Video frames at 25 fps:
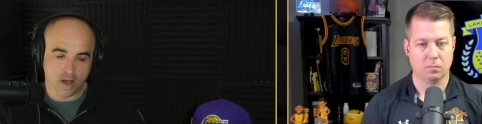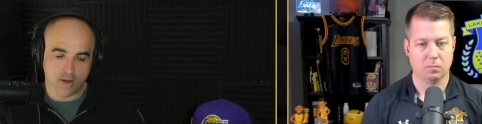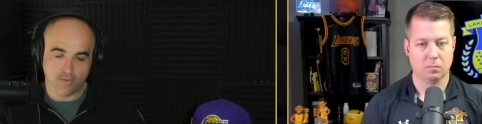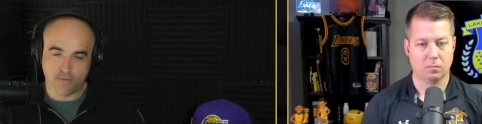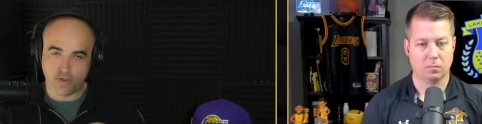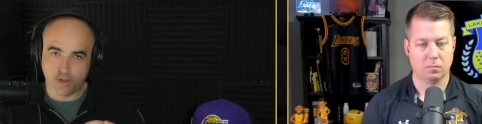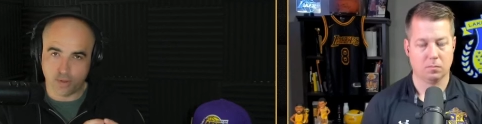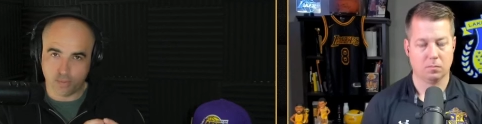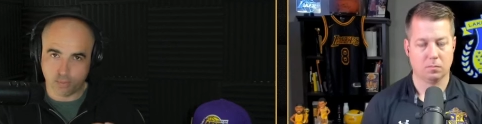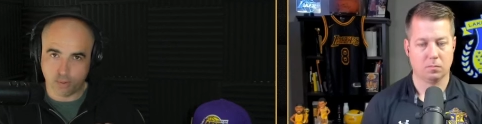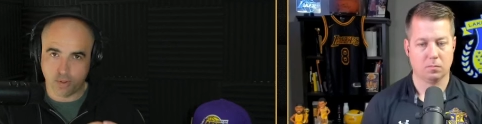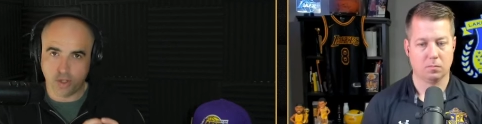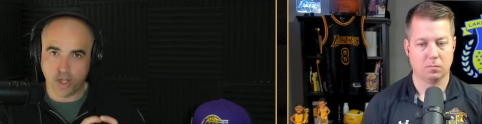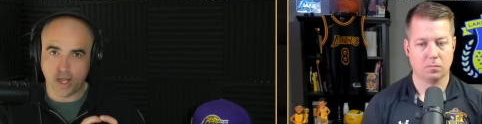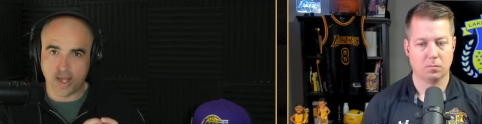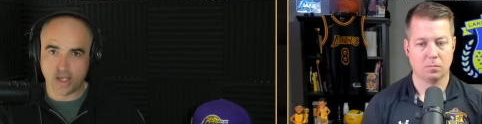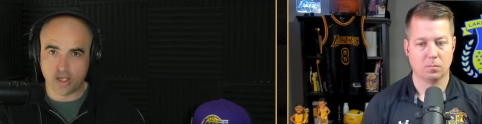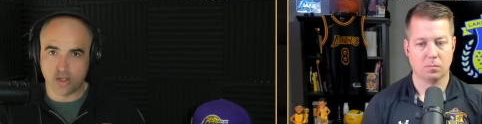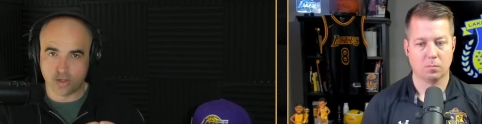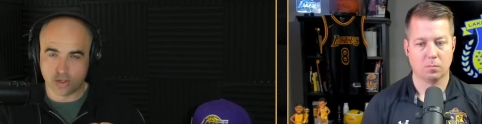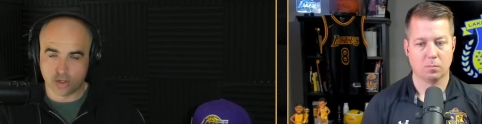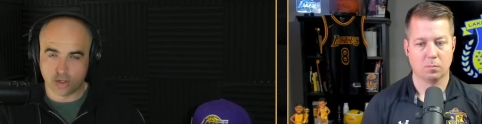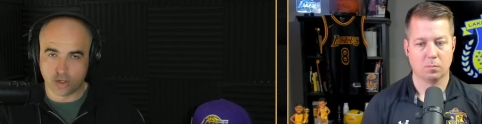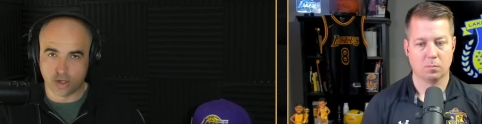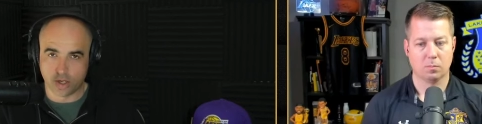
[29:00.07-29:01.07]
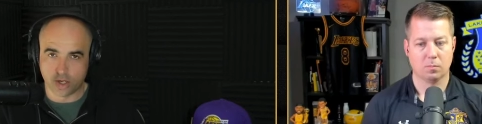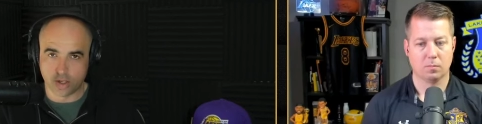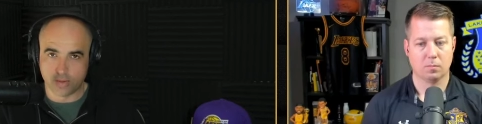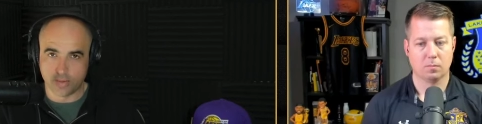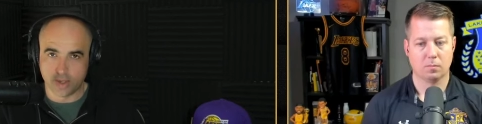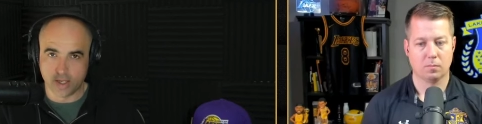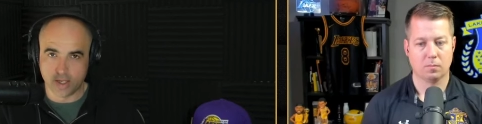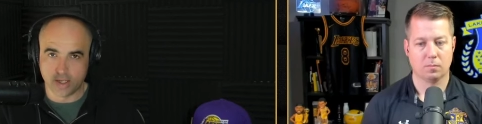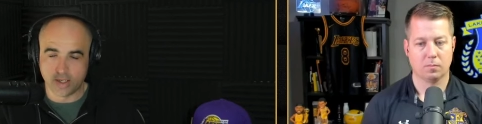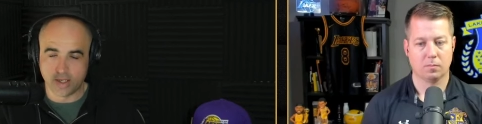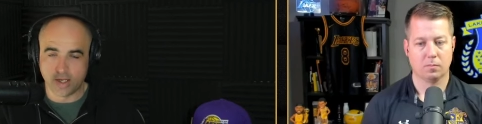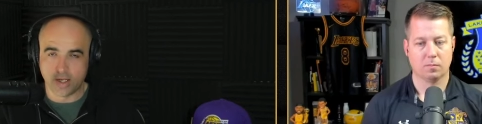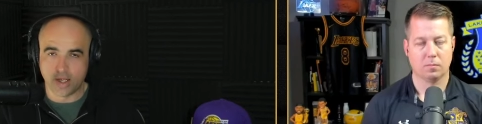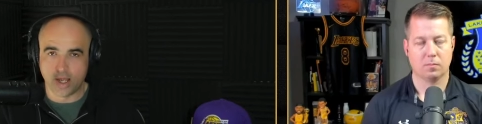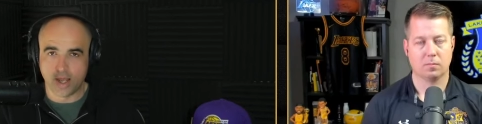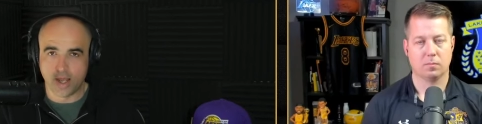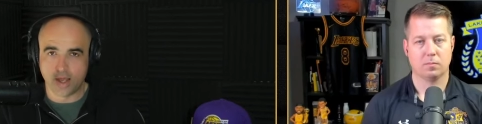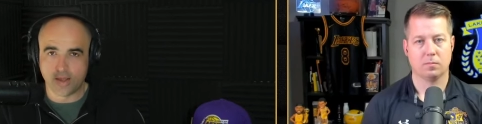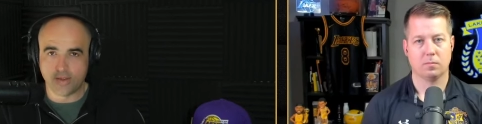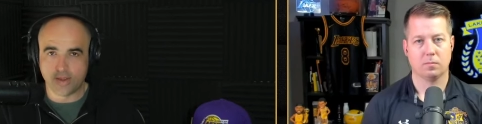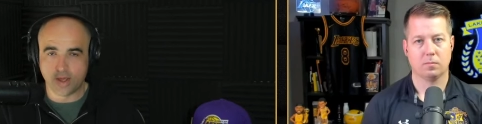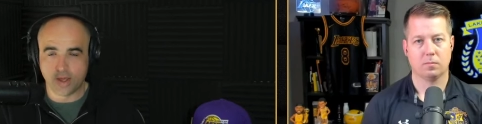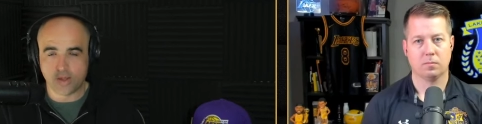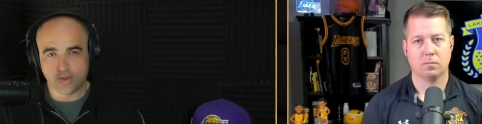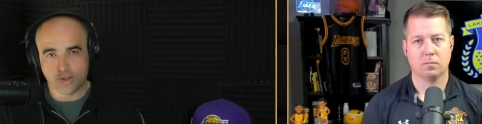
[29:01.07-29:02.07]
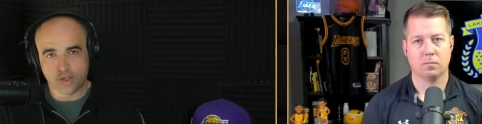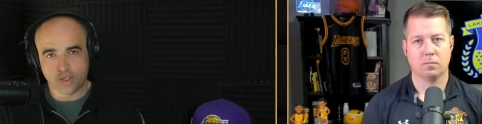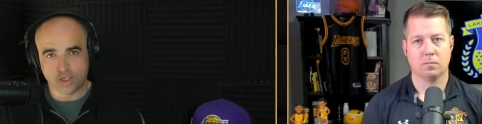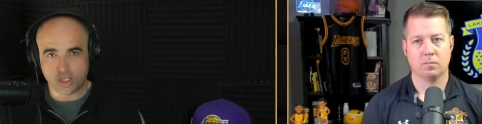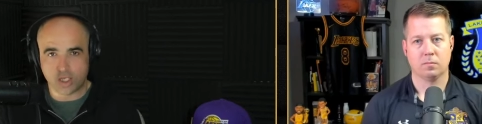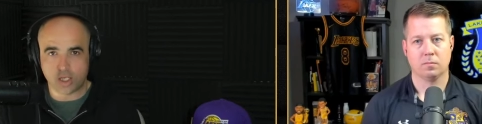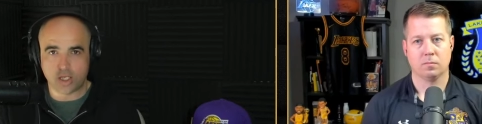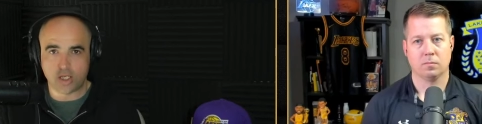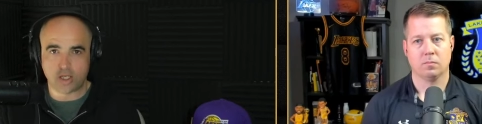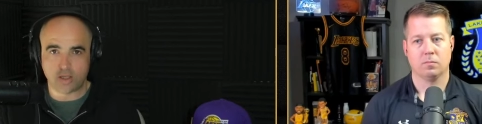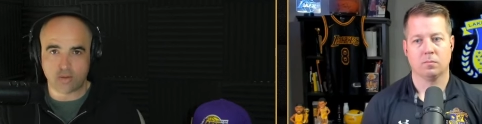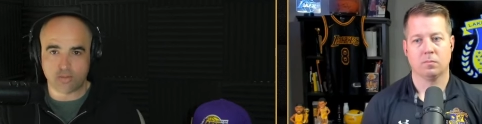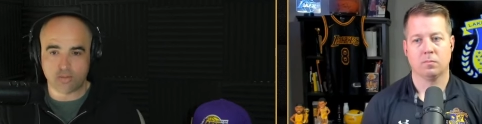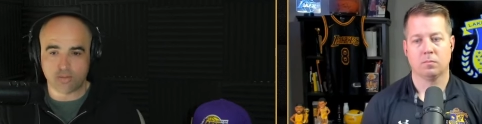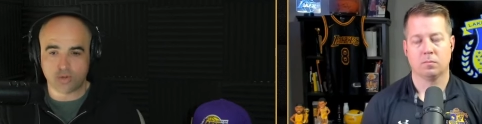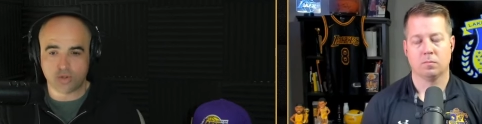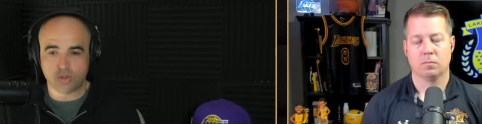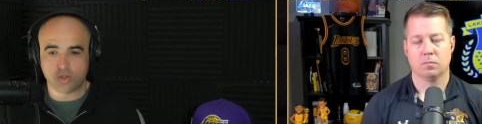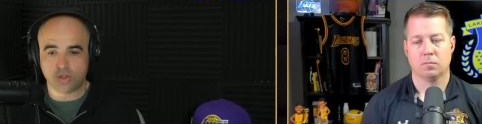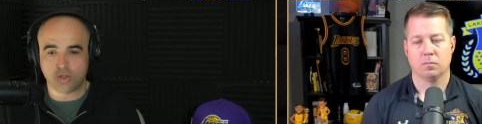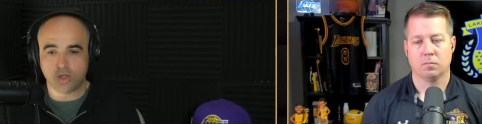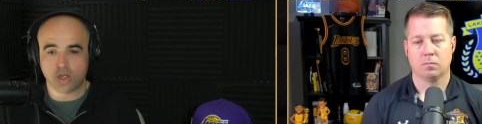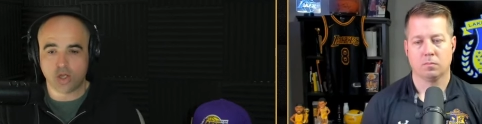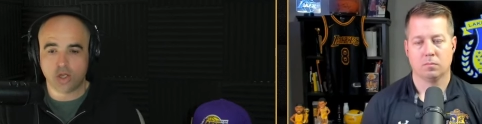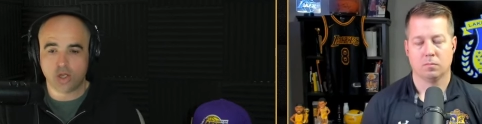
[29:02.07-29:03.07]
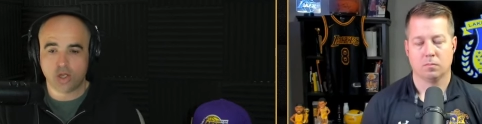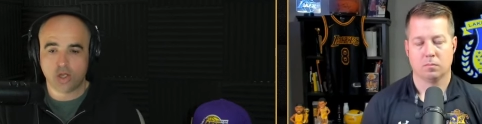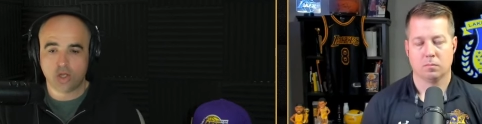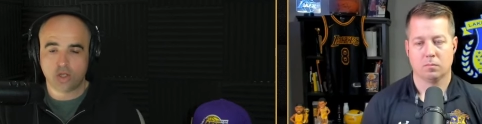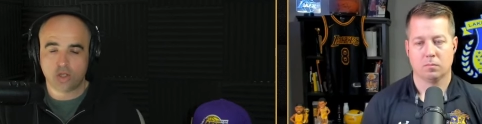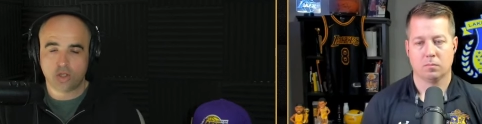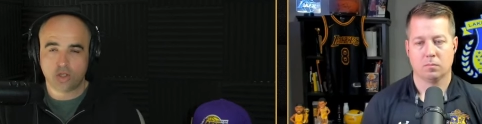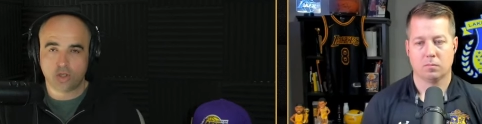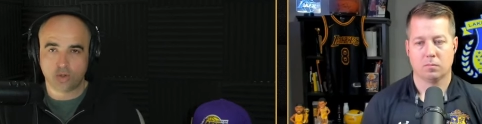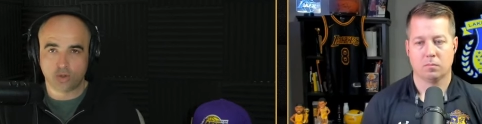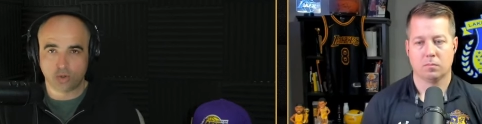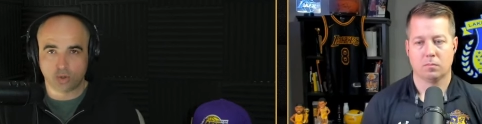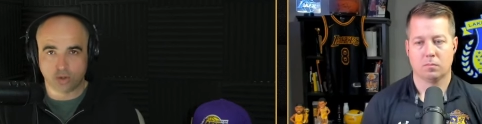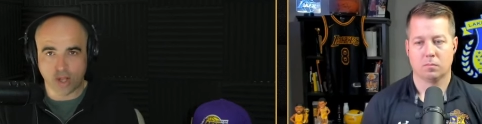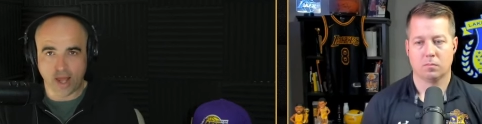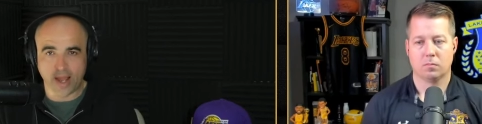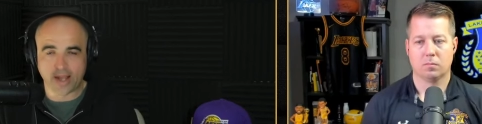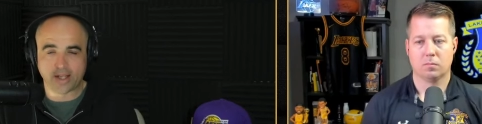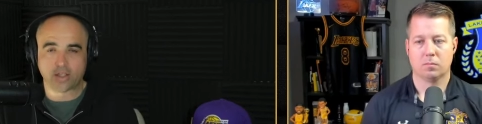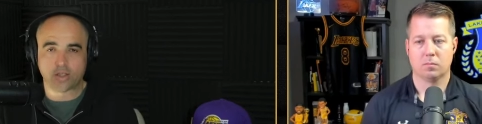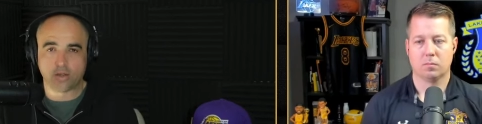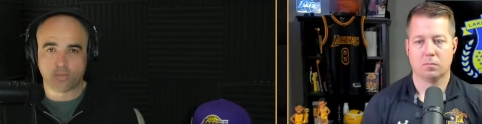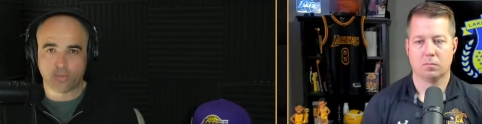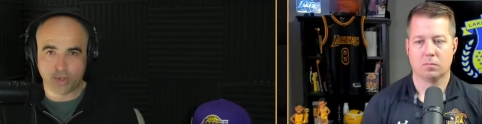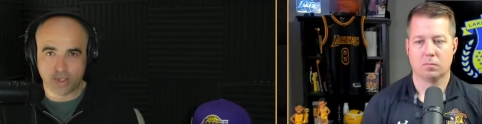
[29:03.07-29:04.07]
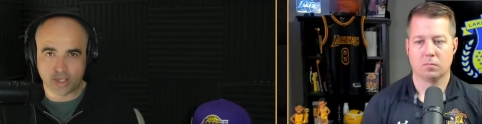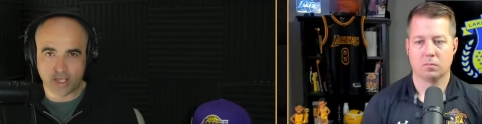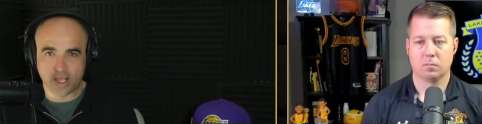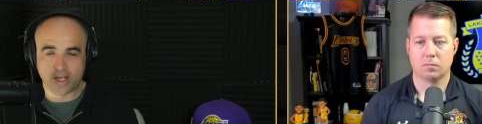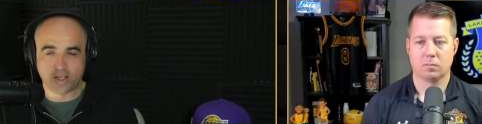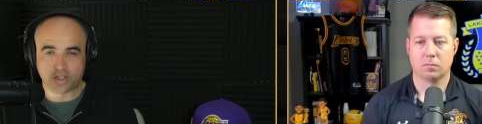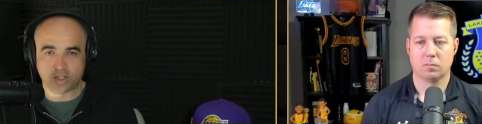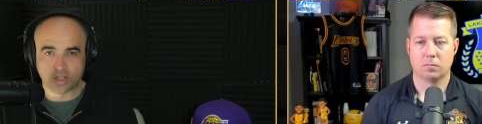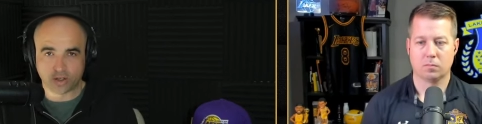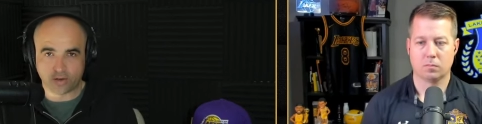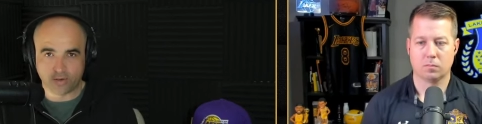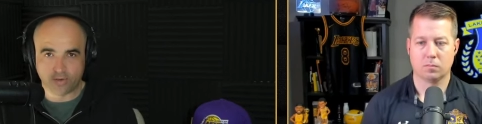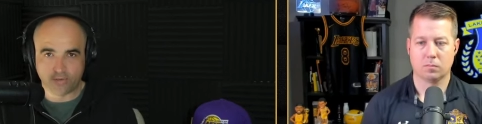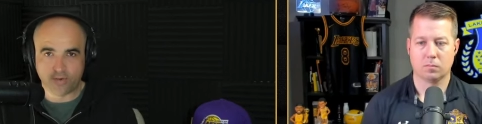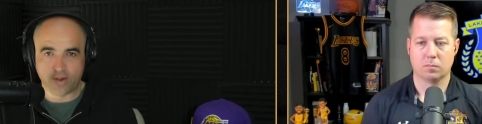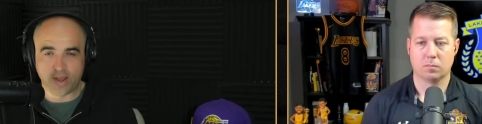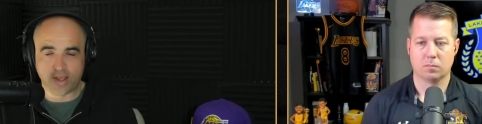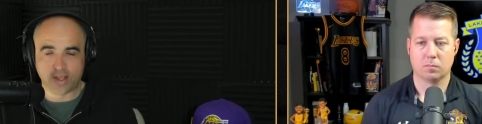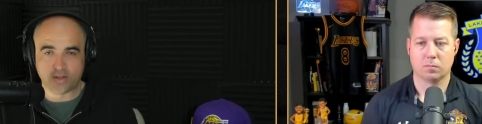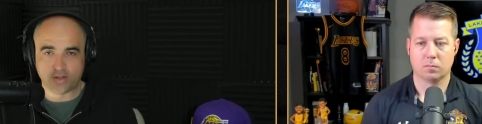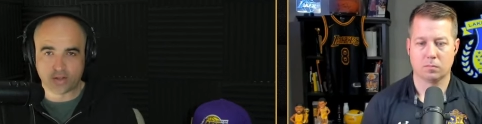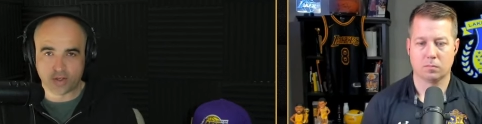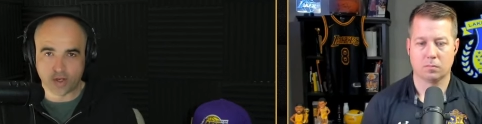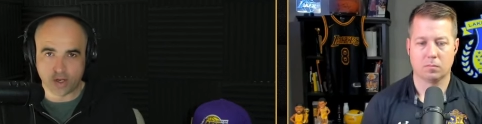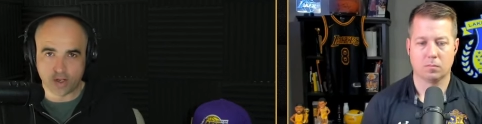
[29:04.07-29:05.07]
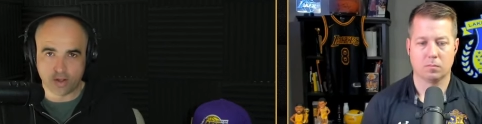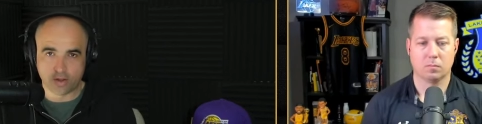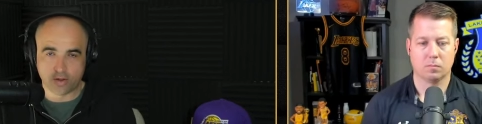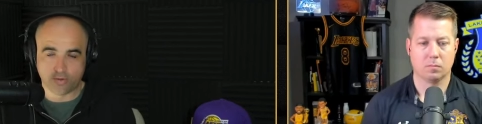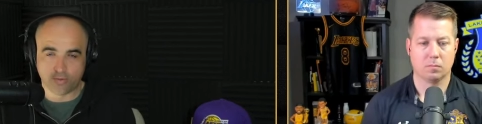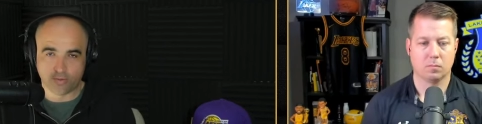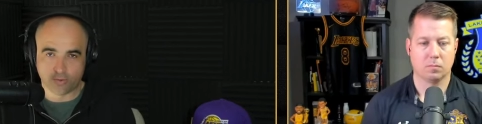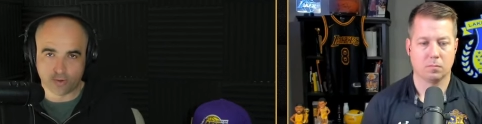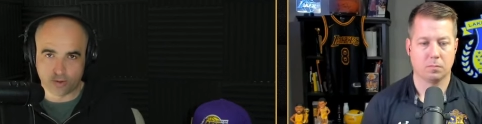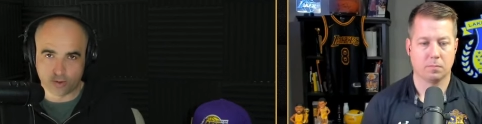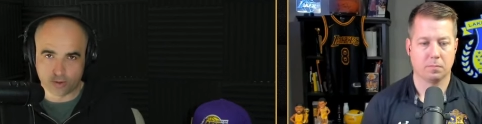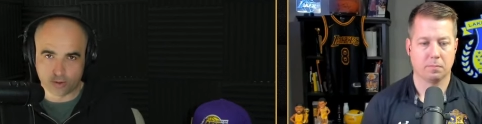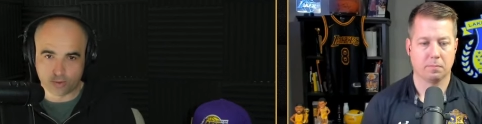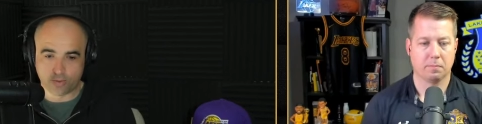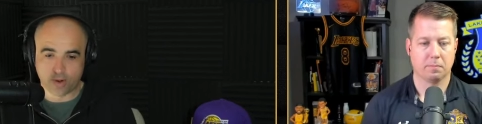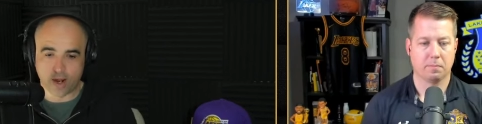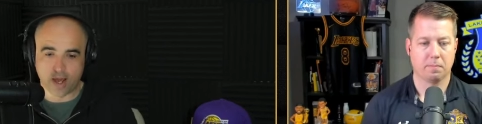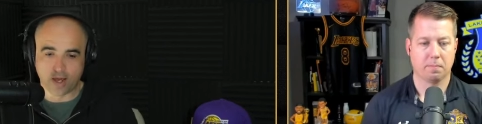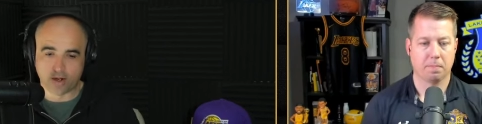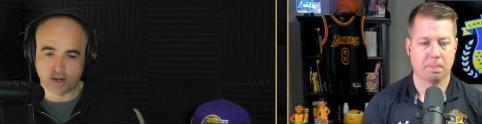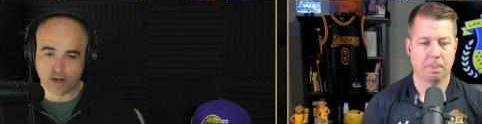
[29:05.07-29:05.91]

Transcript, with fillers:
Speaker 1: the play-in tournament, and then the teams you would like to potentially face in the first round.